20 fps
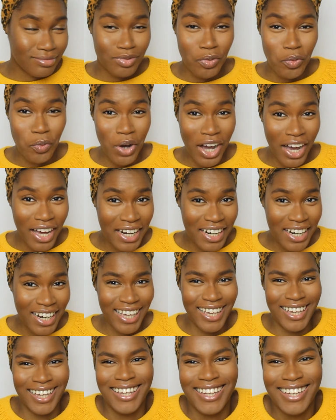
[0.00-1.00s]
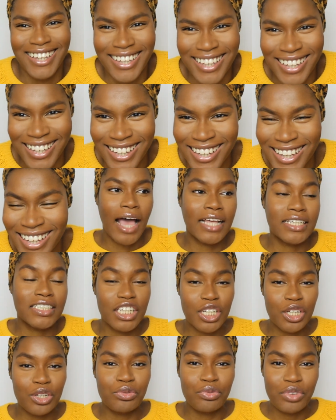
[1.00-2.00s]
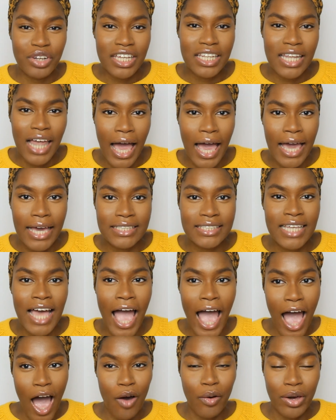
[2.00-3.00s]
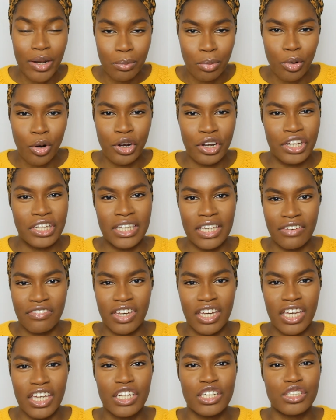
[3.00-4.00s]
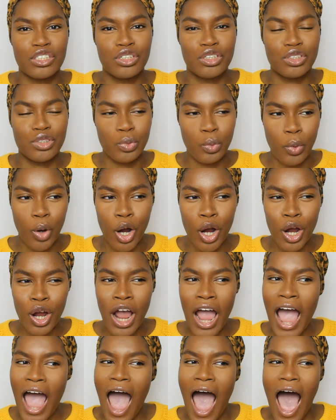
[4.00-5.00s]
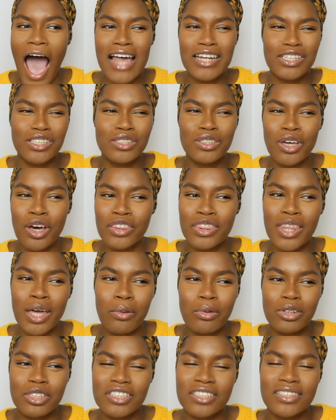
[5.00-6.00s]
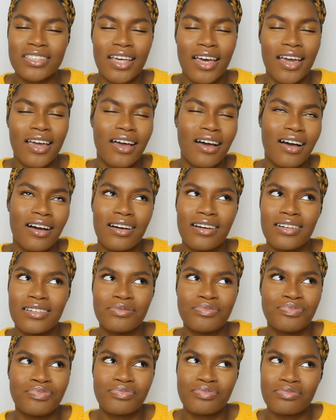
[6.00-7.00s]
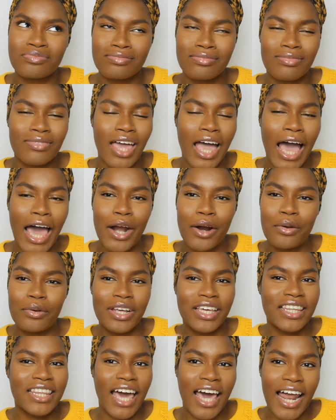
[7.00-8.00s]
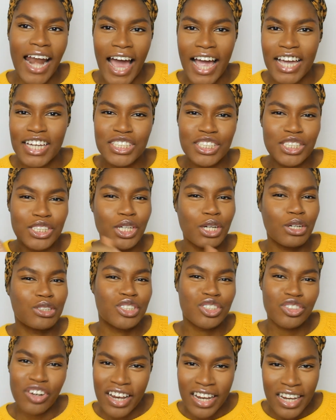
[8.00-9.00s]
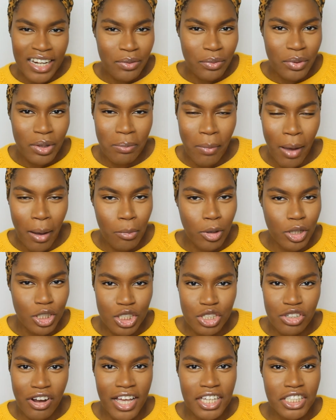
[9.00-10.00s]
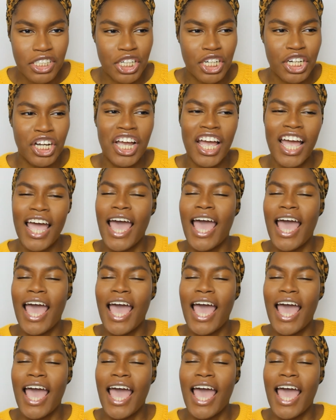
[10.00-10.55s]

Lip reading: one. I didn't realize how important leave-in conditioners were. I just thought they were just like, oh, I don't need that. I could just go straight in with my moisturizer